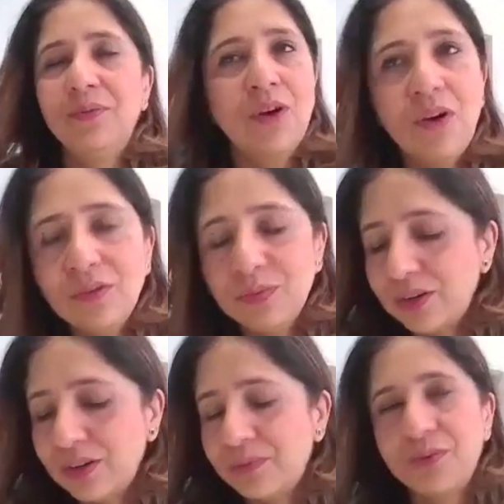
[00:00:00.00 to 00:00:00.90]
We all
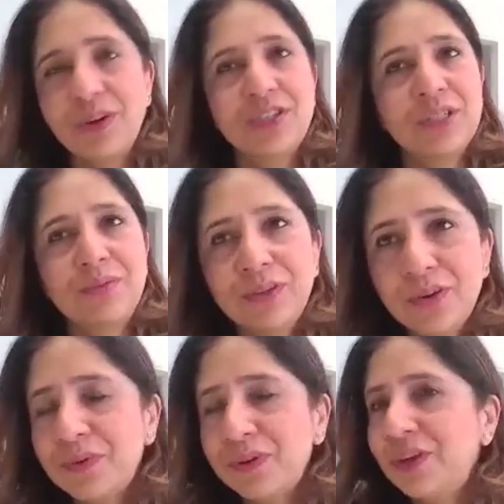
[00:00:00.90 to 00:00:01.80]
work on projects. We
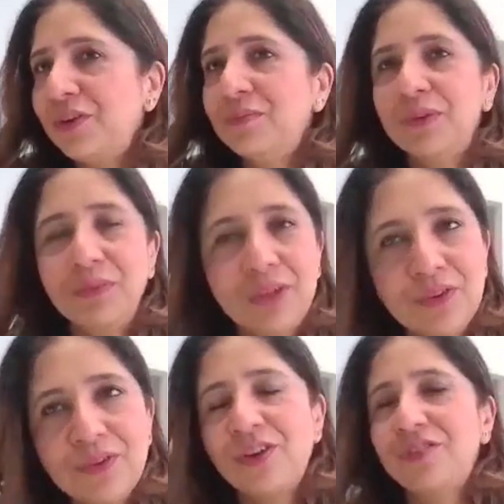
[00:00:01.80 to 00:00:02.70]
know procurement, we
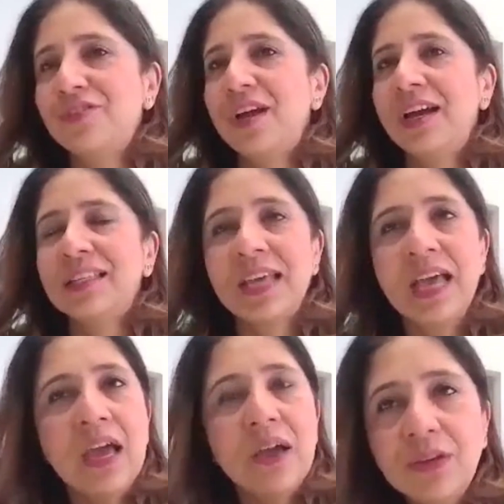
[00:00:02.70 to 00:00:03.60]
know contracts,
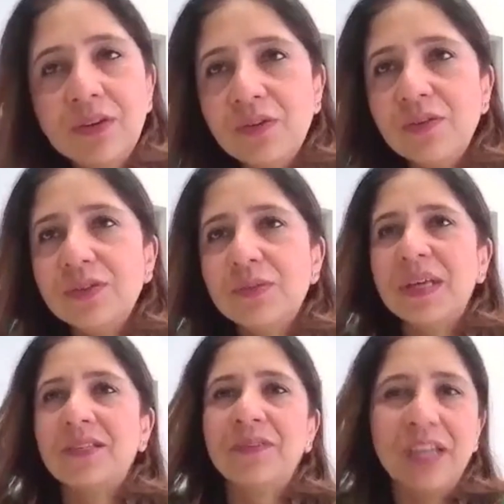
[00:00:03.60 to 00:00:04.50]
we know
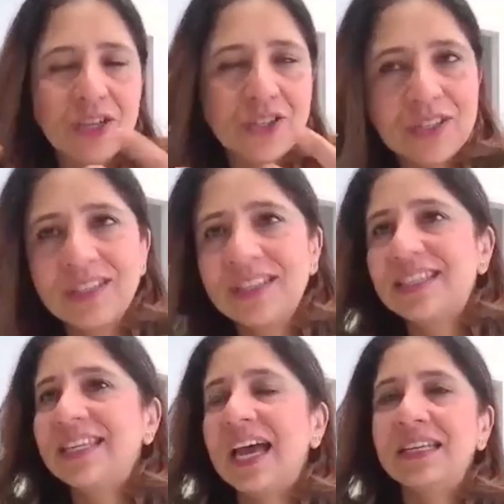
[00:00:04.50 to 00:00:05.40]
specifications and
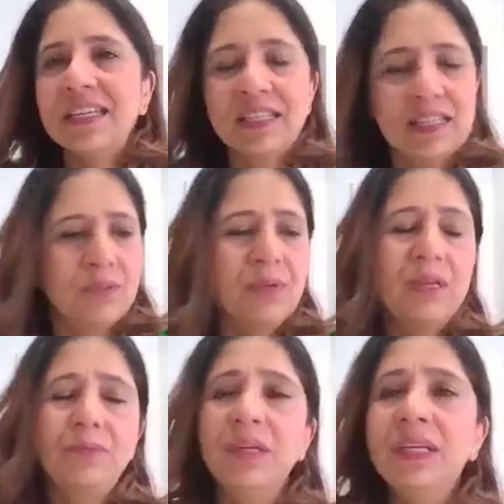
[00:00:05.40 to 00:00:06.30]
standards, and
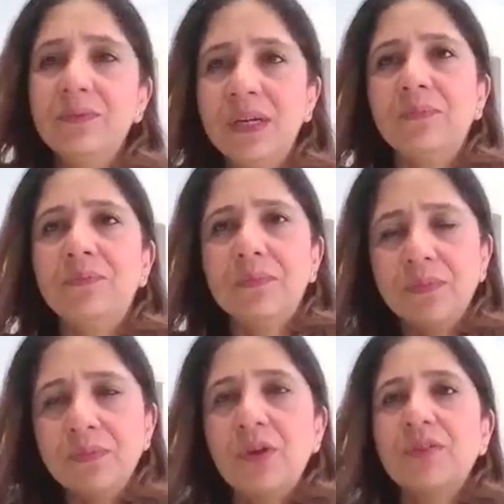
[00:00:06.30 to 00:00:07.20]
we are
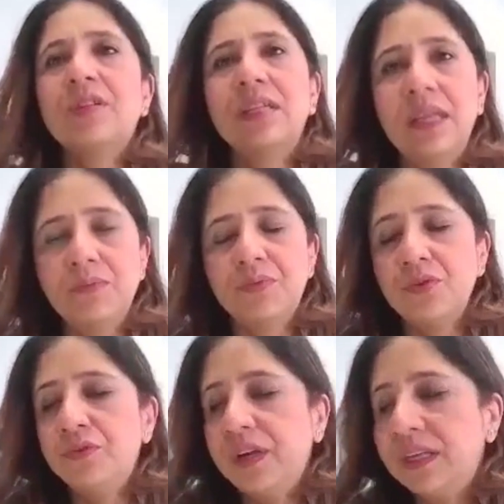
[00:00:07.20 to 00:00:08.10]
constantly
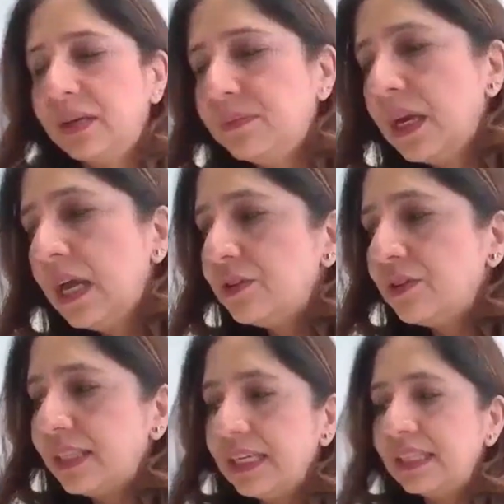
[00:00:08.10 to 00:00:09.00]
improving them.
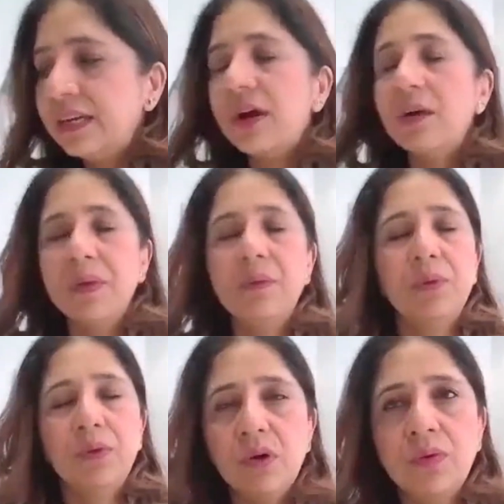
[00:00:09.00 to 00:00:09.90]
So I think there are
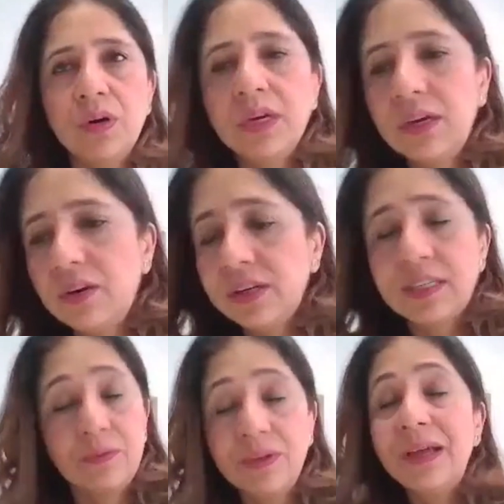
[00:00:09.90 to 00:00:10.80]
people who are working on
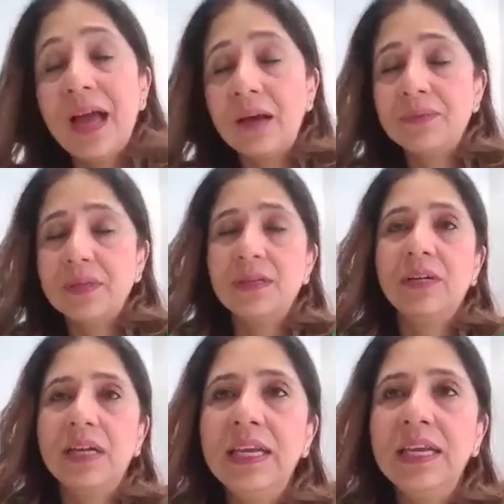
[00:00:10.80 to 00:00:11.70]
it, and we
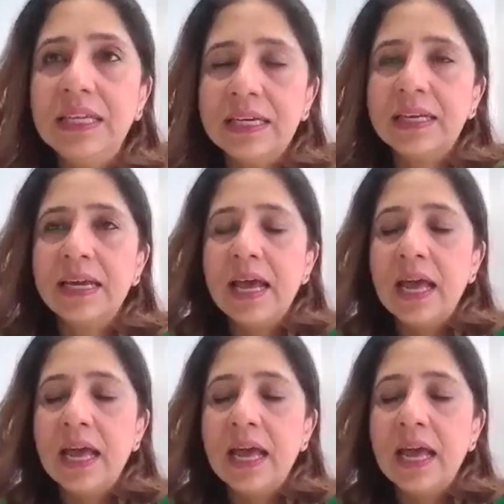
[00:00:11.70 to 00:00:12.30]
absolutely need it.